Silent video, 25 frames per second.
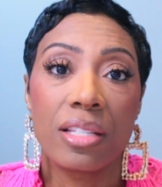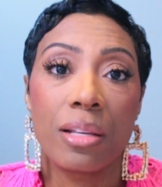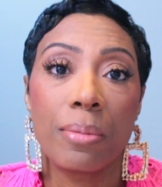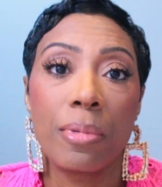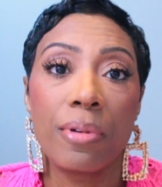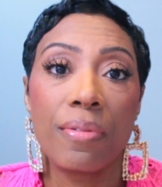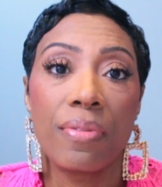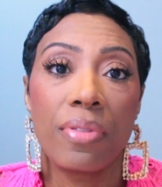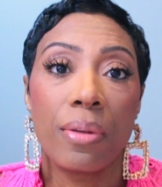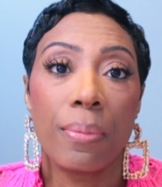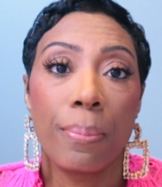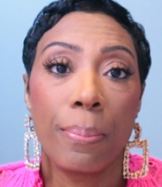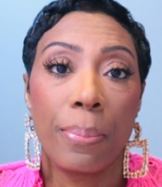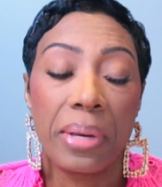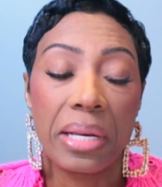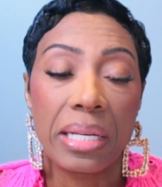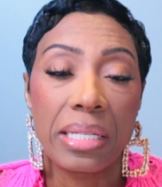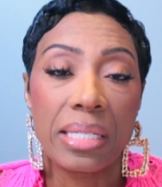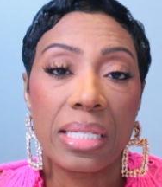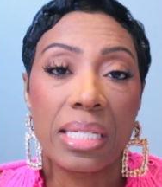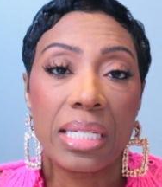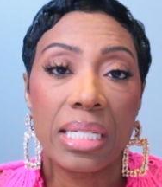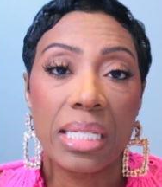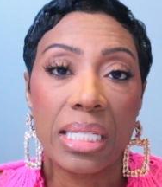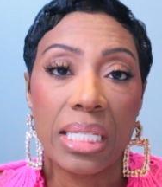some of the
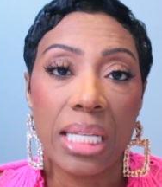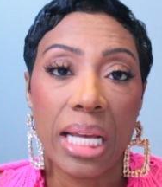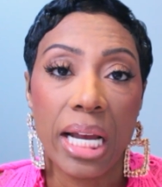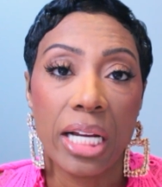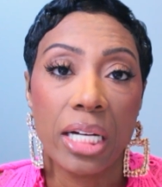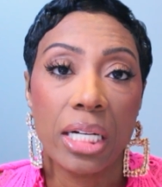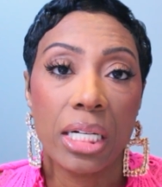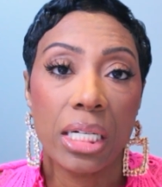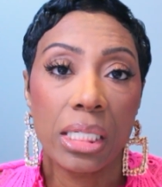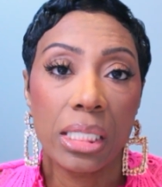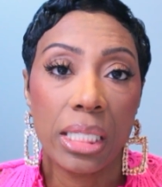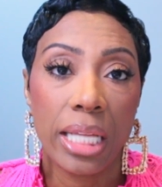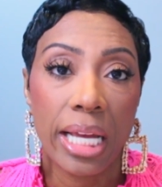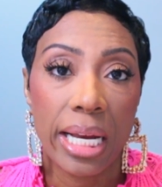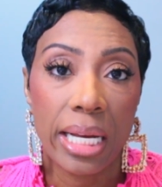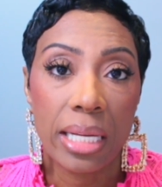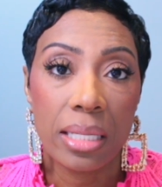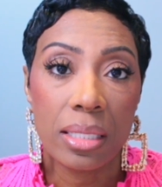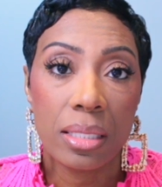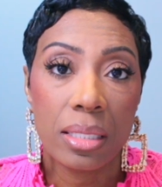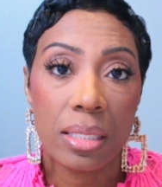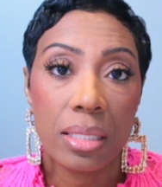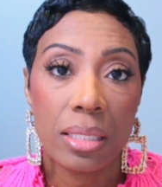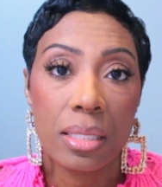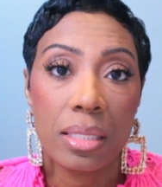best designer
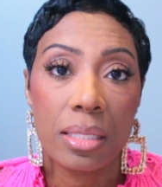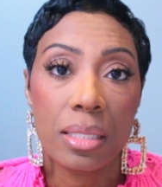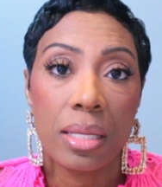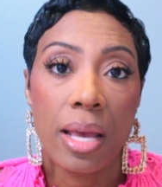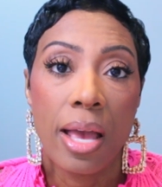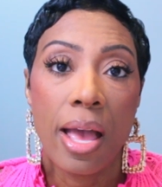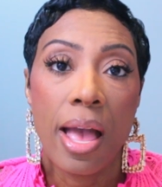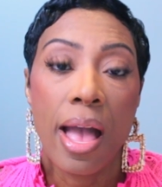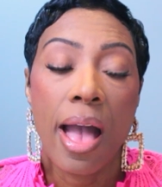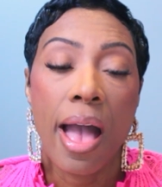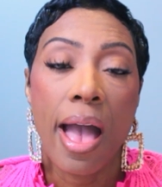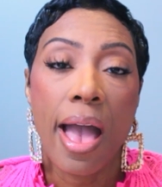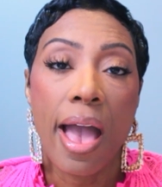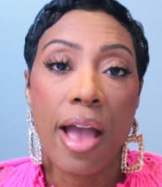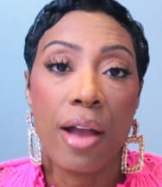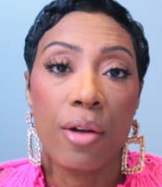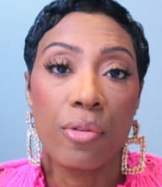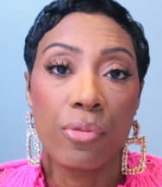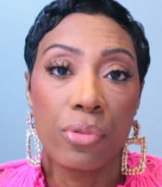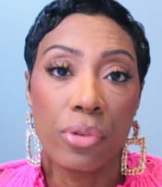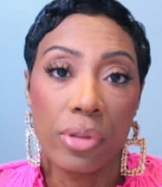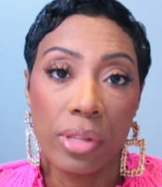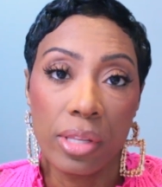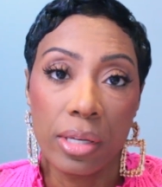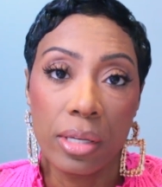glasses
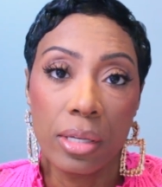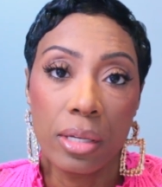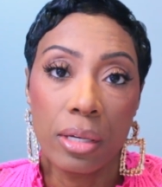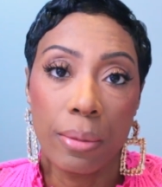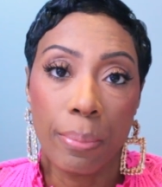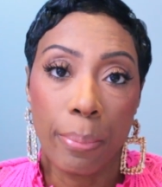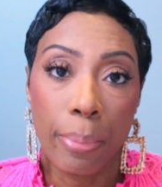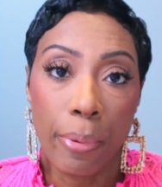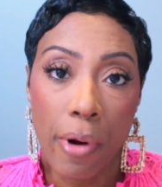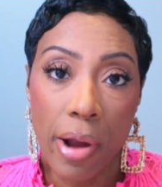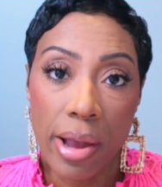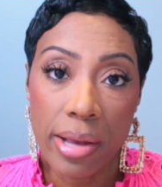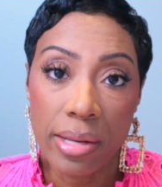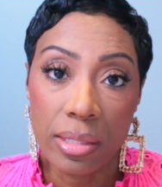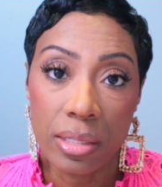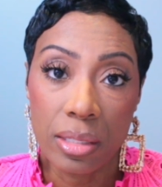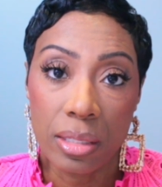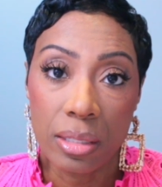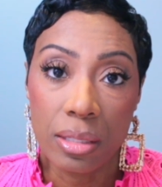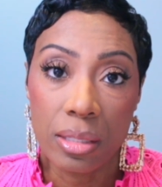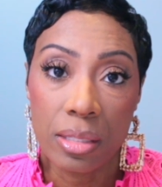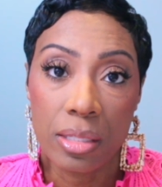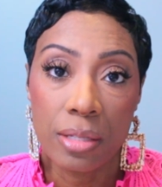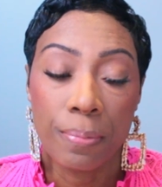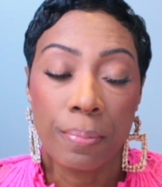at really good
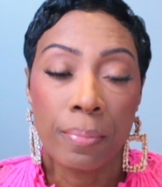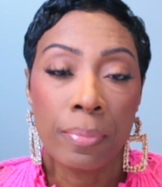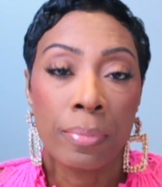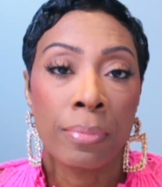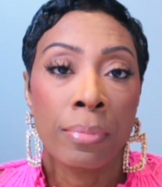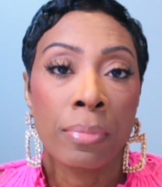prices.